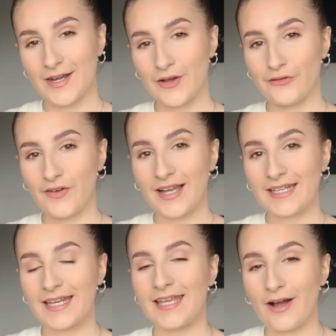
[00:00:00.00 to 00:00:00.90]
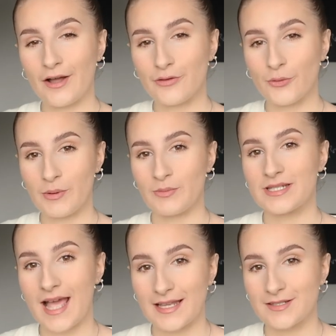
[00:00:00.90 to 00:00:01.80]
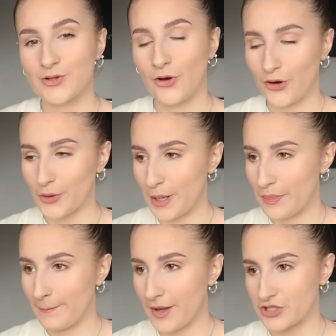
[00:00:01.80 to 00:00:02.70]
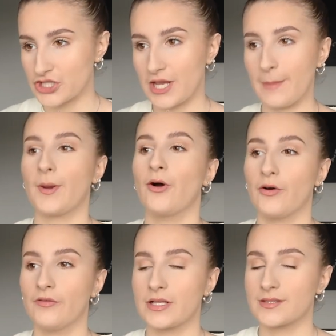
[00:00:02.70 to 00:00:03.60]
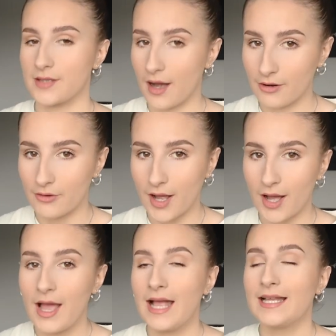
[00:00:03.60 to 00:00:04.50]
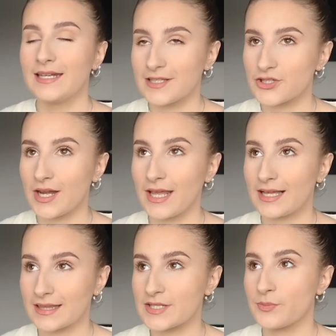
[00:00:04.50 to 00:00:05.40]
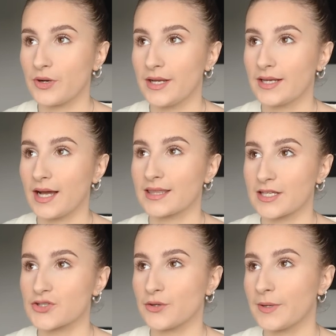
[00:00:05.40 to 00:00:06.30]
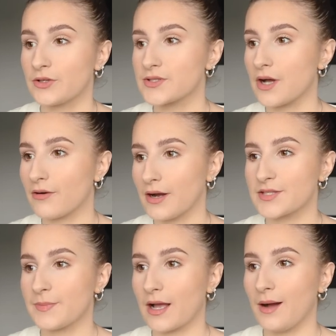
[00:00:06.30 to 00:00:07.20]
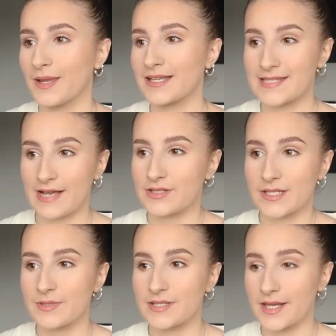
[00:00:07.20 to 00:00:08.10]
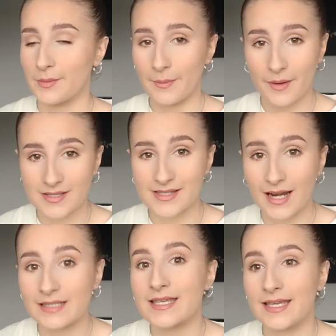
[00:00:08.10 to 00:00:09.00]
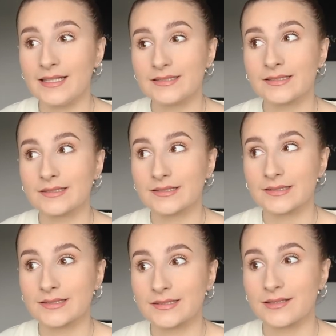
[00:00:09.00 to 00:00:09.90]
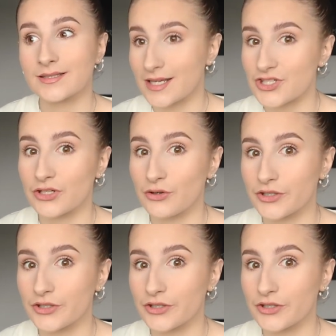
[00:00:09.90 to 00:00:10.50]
then finally, I thought we would end on the mothership of Zara. Literally at this point, I think shopping on Zara has become like 70% of my personality. It's actually not